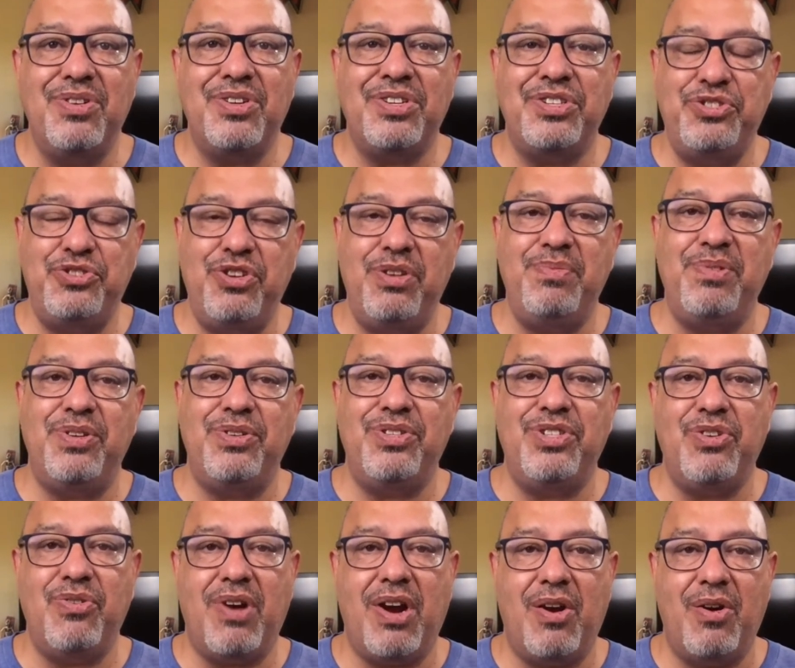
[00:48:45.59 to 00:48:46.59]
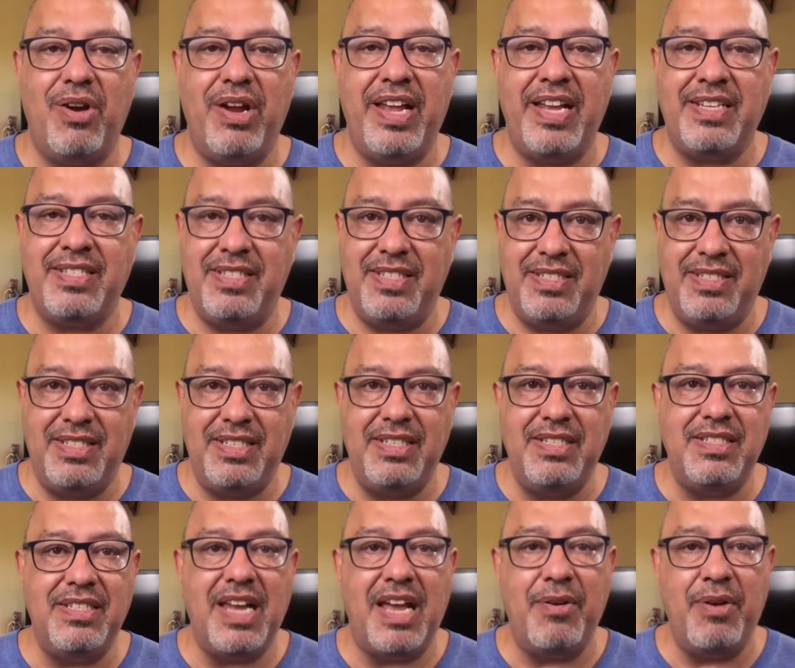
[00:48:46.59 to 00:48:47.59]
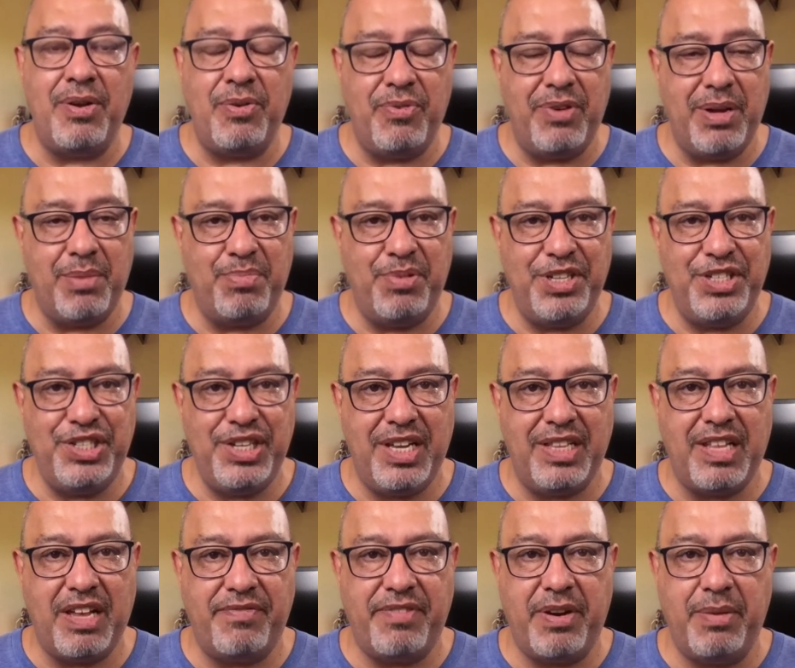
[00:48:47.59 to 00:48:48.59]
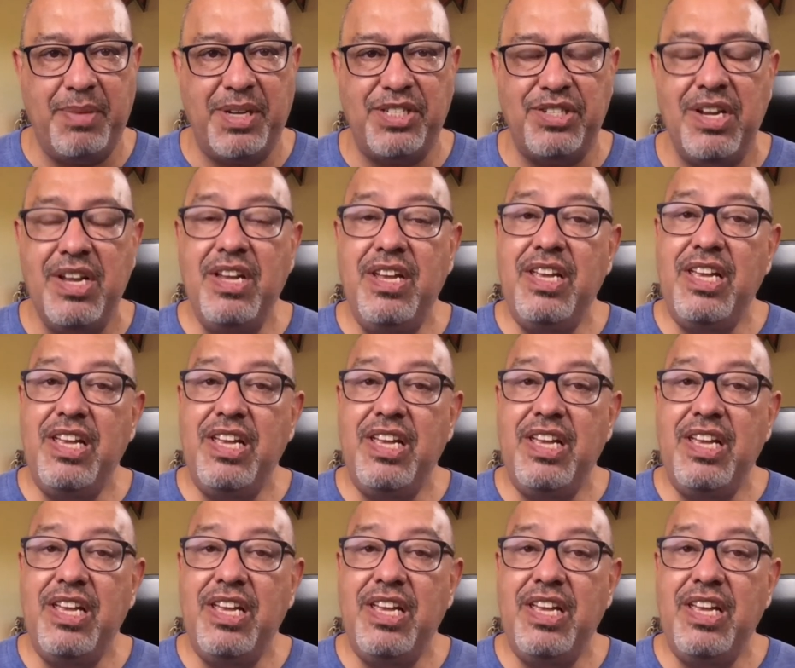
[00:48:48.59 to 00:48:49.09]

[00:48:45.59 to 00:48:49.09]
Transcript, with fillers: contribute to our existence, and we appreciate that very much.